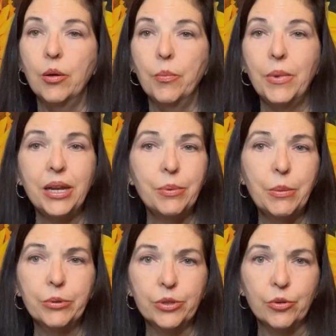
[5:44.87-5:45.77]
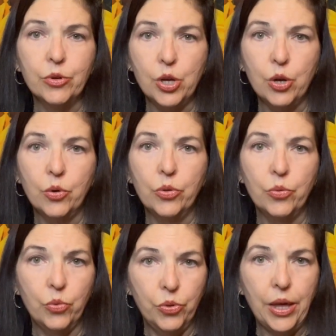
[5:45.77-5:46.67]
Many people don't know
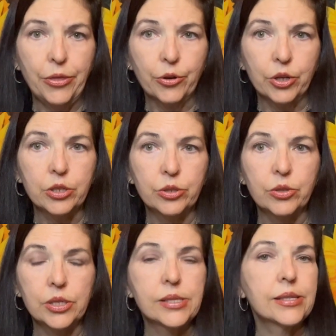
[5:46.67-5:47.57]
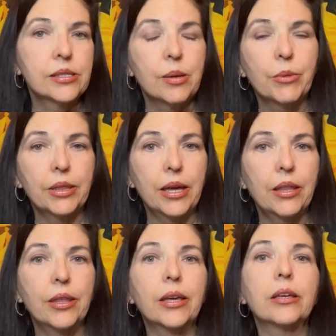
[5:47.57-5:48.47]
that they're going to do this. It's something that
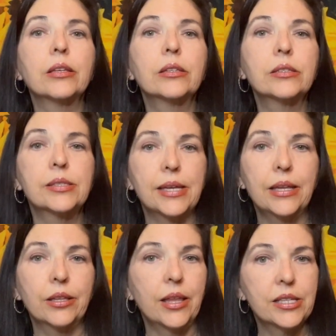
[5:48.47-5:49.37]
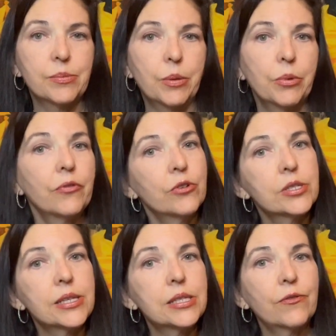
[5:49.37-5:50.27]
they decide at the last minute. But
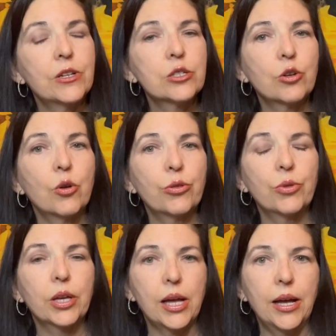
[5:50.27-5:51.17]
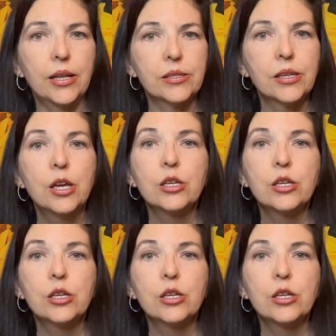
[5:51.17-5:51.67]
first, let's finish going through the cons.